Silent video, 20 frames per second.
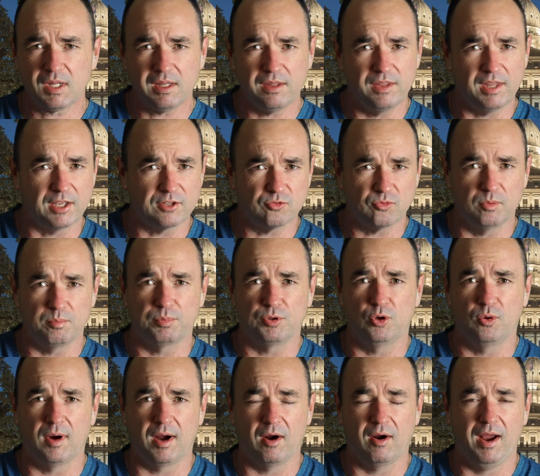that's when
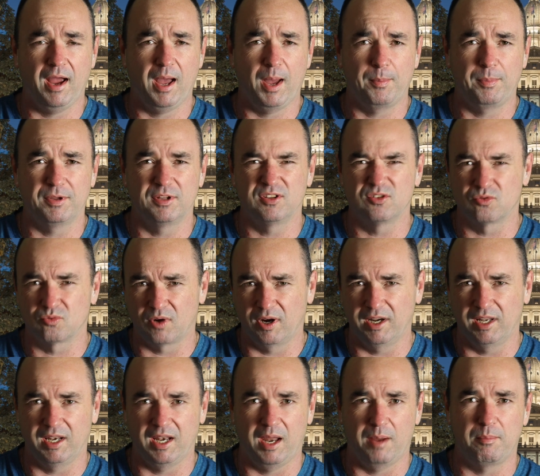Blue Hour happens,
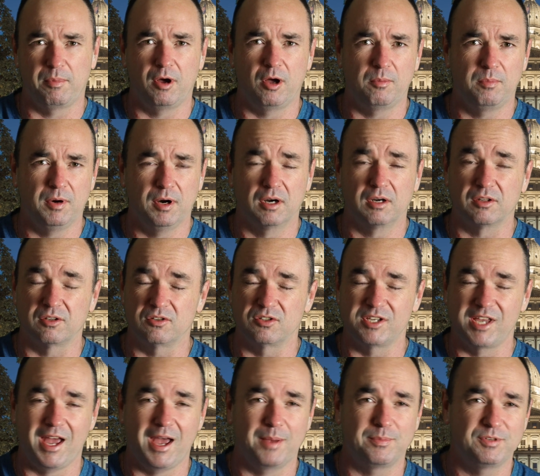right in that ballpark. There's
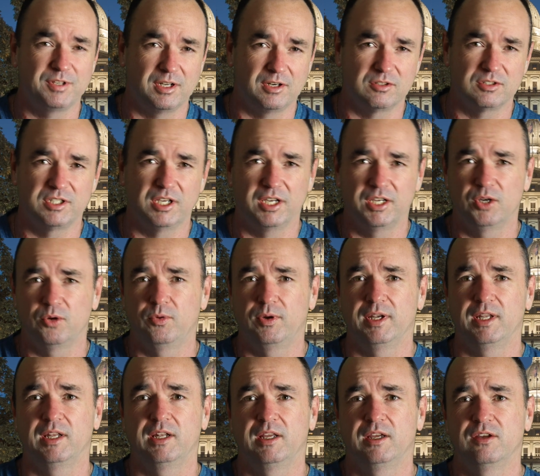apps that'll tell you
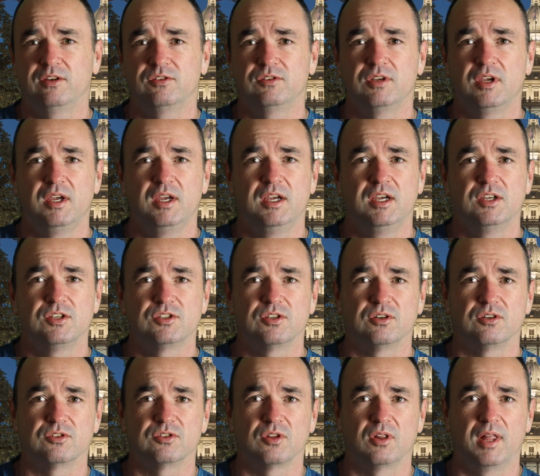when it is. So
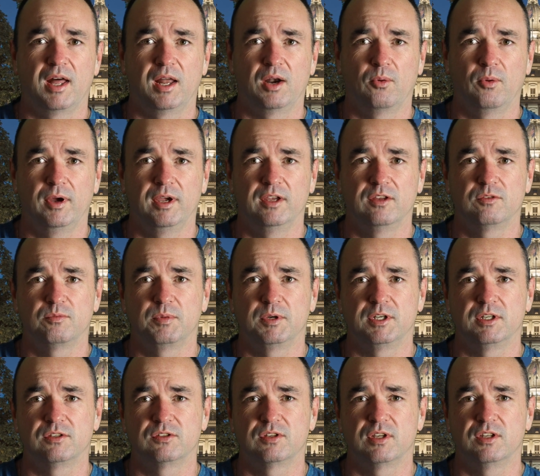there's a lot of ways,
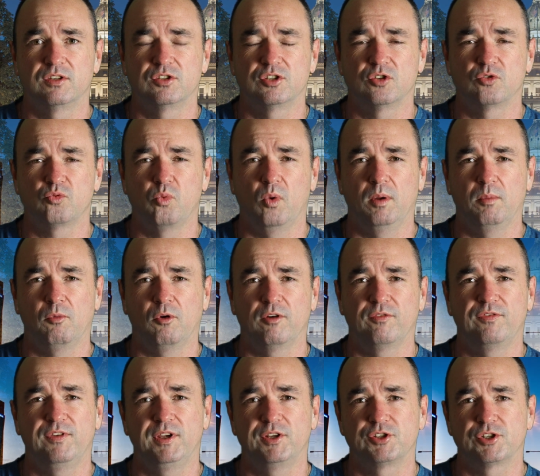but it's just one more
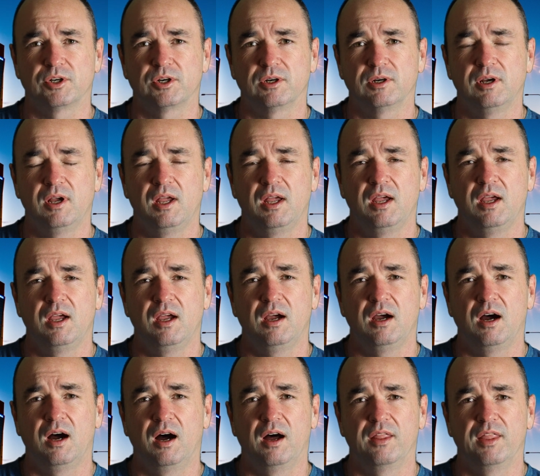feature
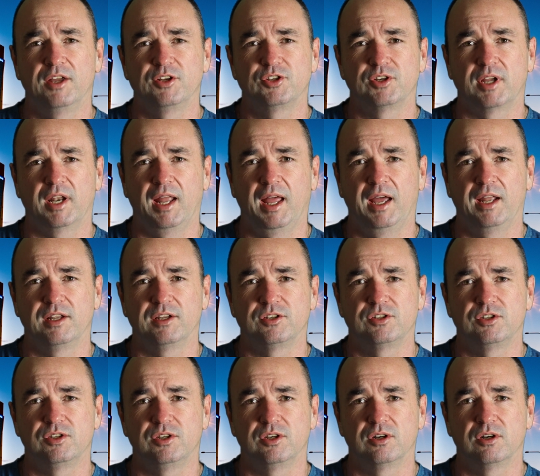that you can add
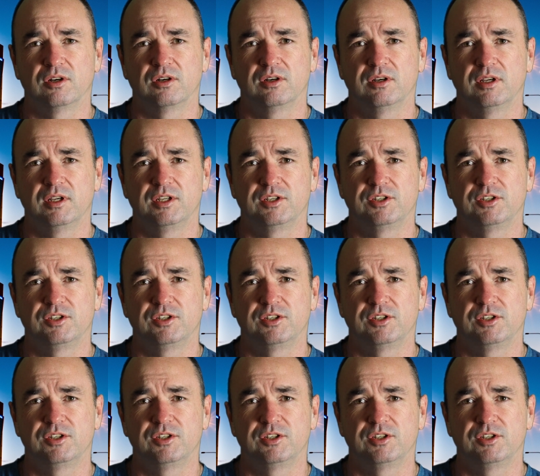into your